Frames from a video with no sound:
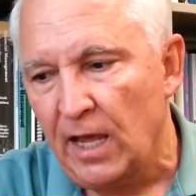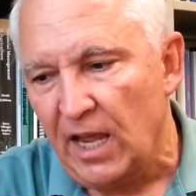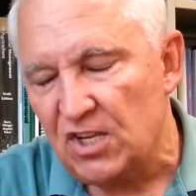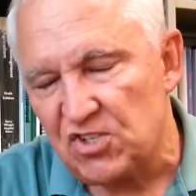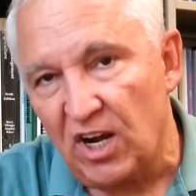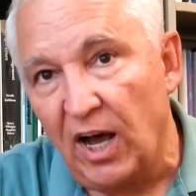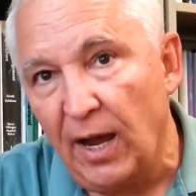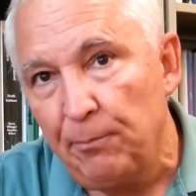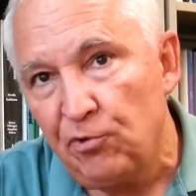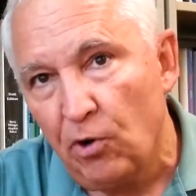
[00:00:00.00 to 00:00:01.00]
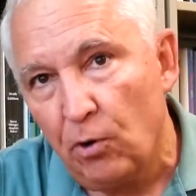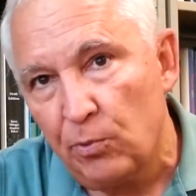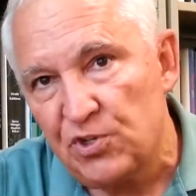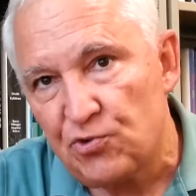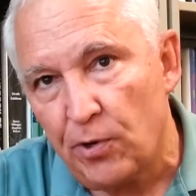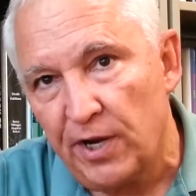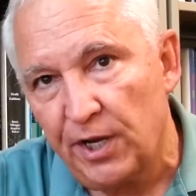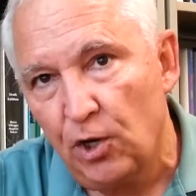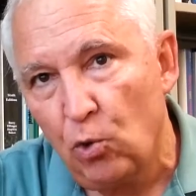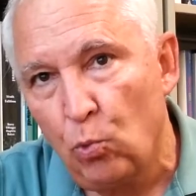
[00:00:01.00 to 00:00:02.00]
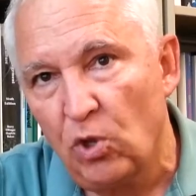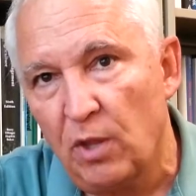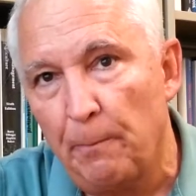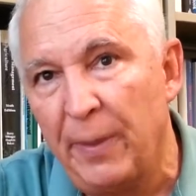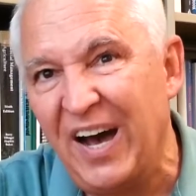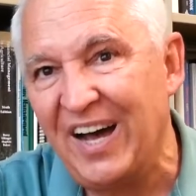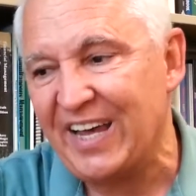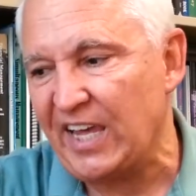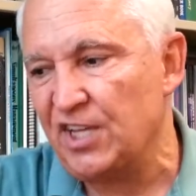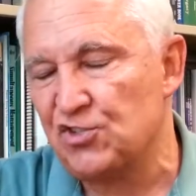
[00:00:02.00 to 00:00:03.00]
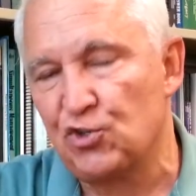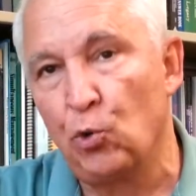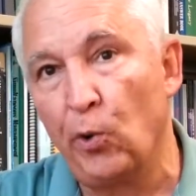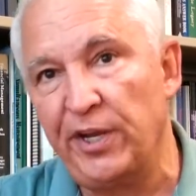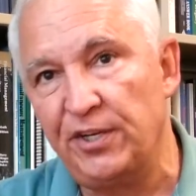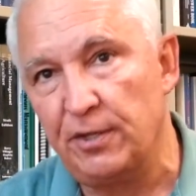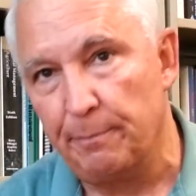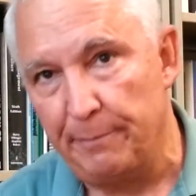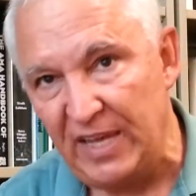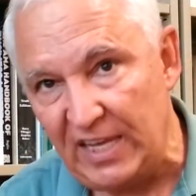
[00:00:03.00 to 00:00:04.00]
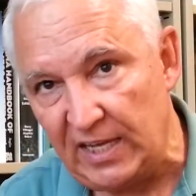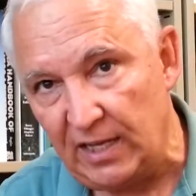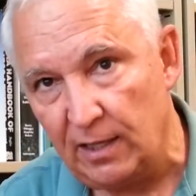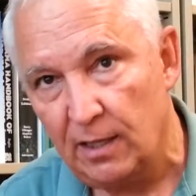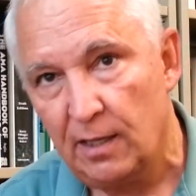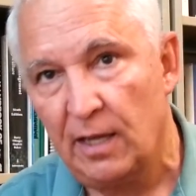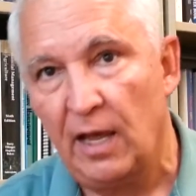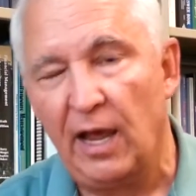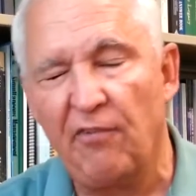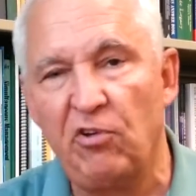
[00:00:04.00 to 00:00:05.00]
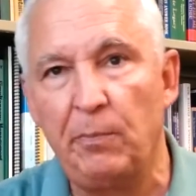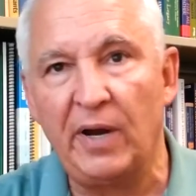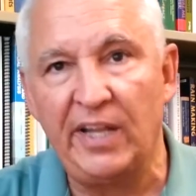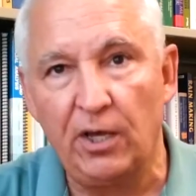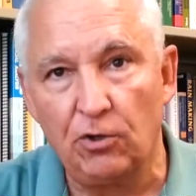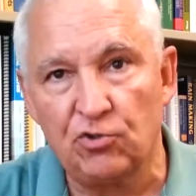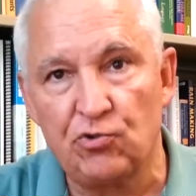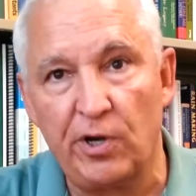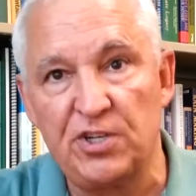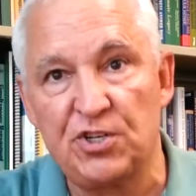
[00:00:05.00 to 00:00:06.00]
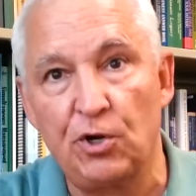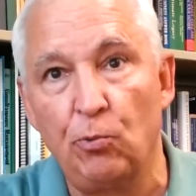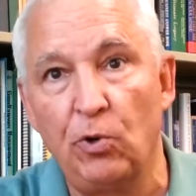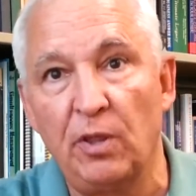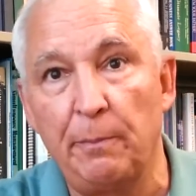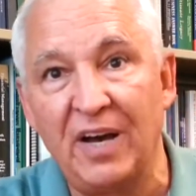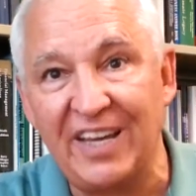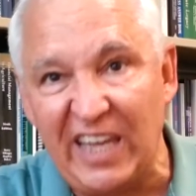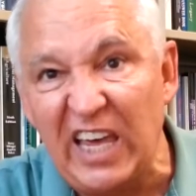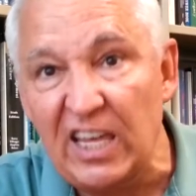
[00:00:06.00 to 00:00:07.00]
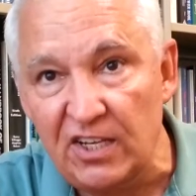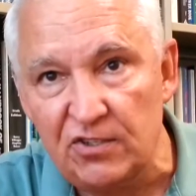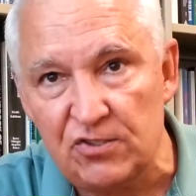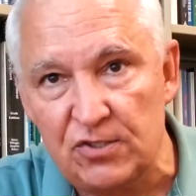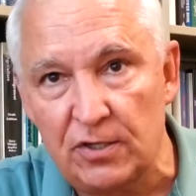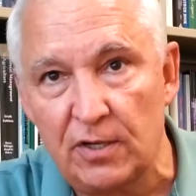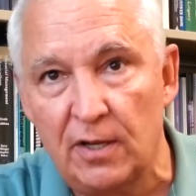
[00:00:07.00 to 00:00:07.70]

is that I'm always trying to go where the puck is going to be. Everybody else tries to go where the puck is.